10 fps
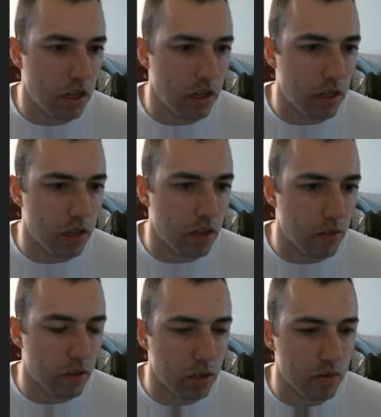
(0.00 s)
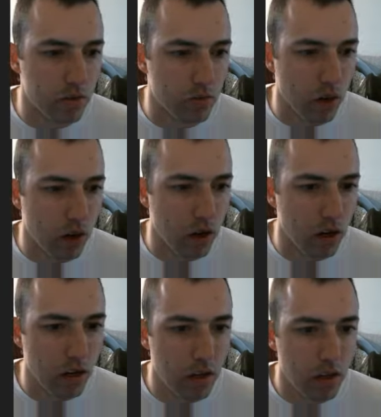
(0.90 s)
and then when you
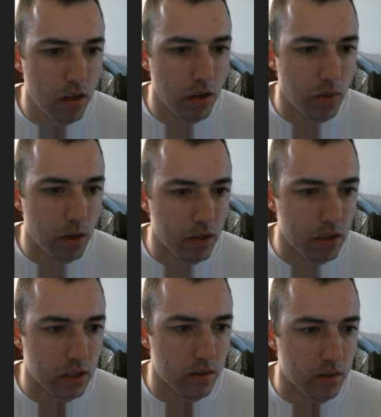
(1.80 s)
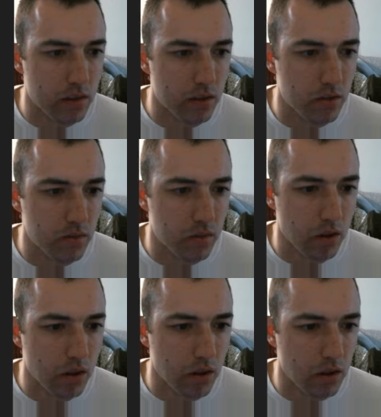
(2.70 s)
draw, we're just going to
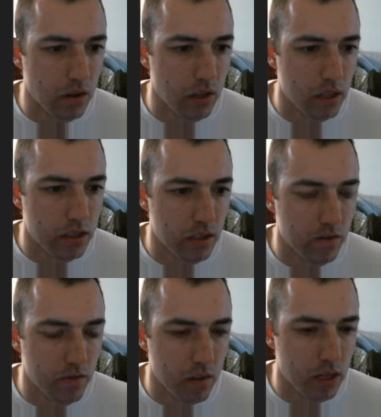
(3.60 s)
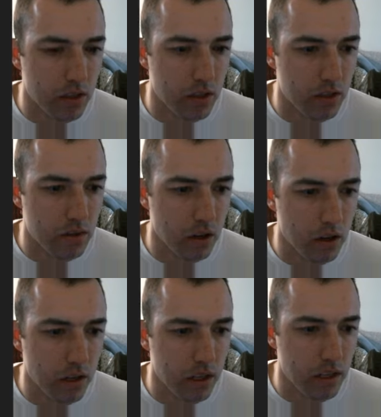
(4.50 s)
draw SF render
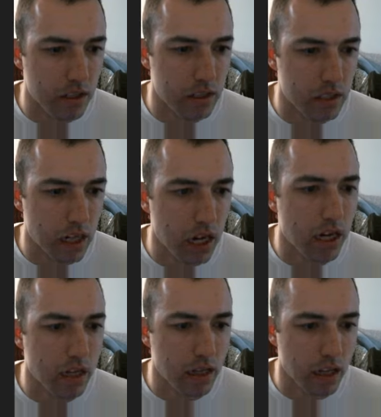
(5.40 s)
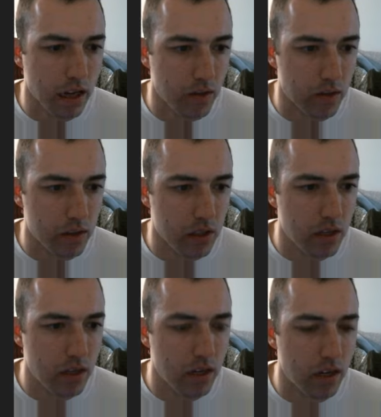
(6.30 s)
target is not allowed.
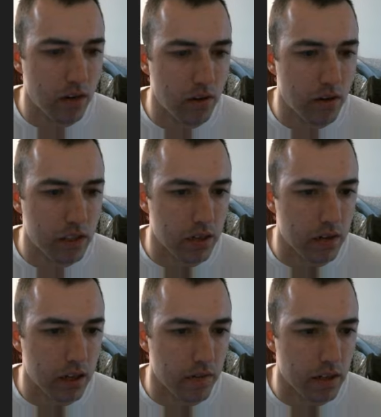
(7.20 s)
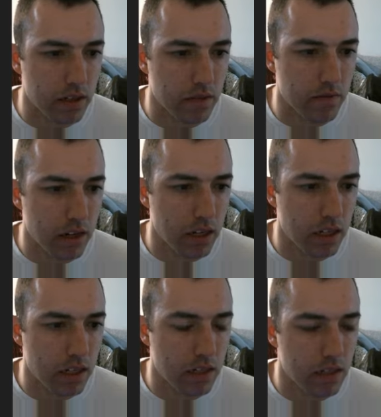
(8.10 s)
Oh, because I don't have that
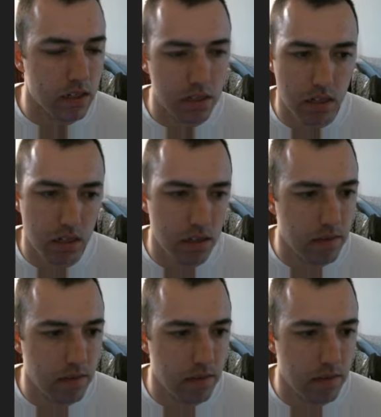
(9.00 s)
defined.